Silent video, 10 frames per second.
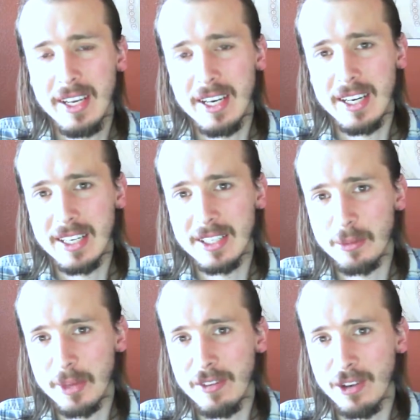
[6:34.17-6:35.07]
You
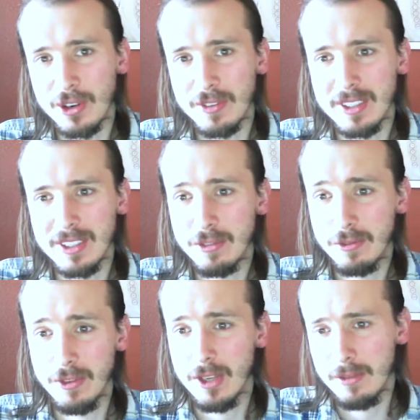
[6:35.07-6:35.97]
may have heard of
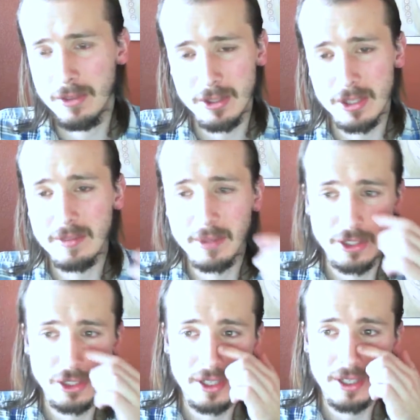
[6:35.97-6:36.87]
if you're a software
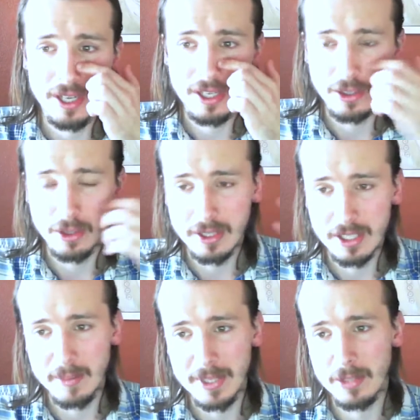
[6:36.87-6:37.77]
engineer and you're in
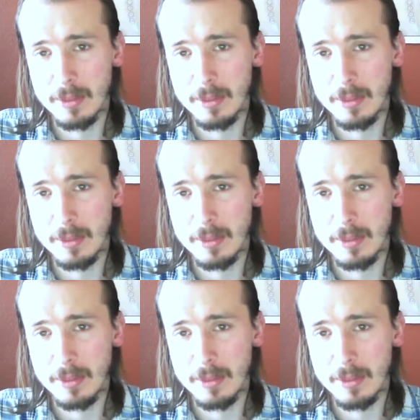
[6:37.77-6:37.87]
this space,